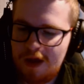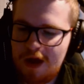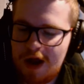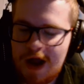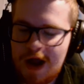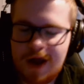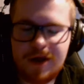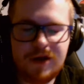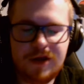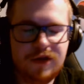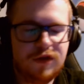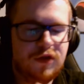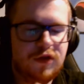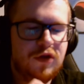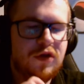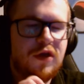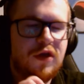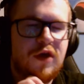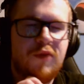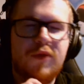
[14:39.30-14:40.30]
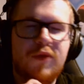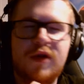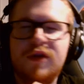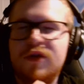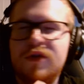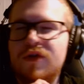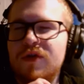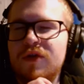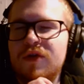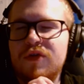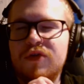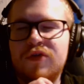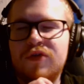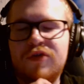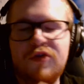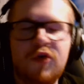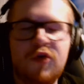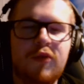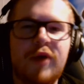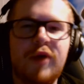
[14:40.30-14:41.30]
I commend
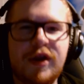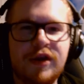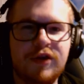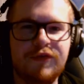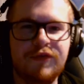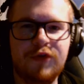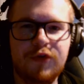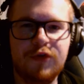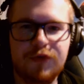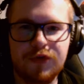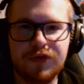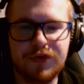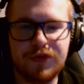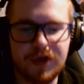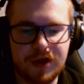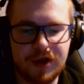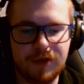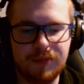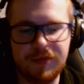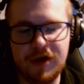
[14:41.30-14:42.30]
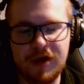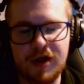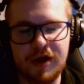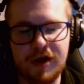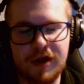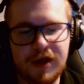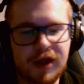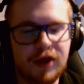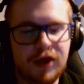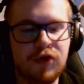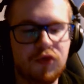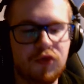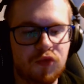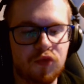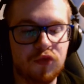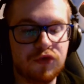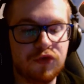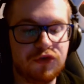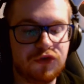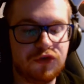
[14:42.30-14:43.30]
so many of you for sticking by. It
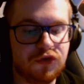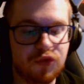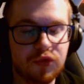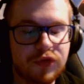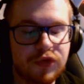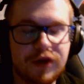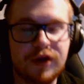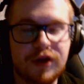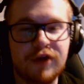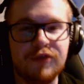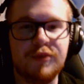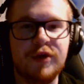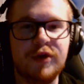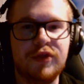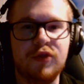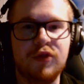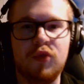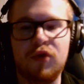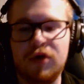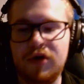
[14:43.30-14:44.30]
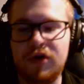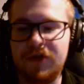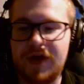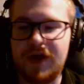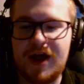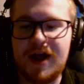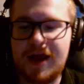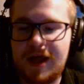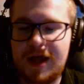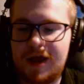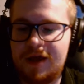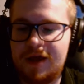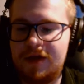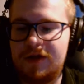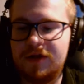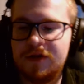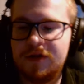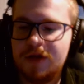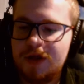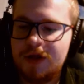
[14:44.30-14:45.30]
truly does mean the world. I
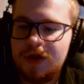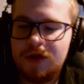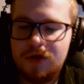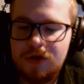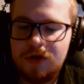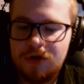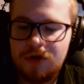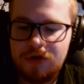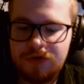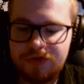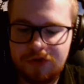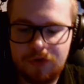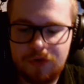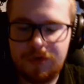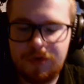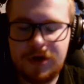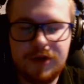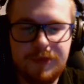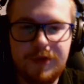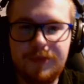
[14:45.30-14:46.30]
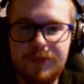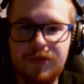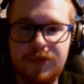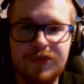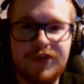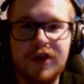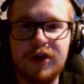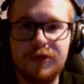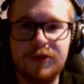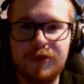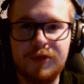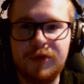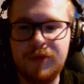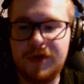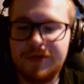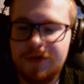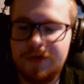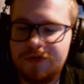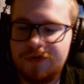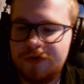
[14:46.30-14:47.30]
had so many people sending me
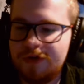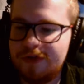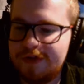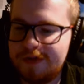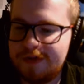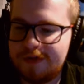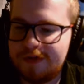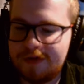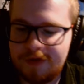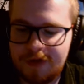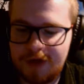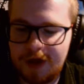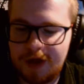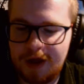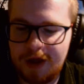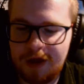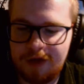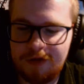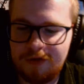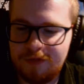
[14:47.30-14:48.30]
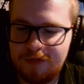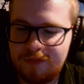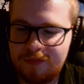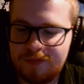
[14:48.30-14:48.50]
messages, and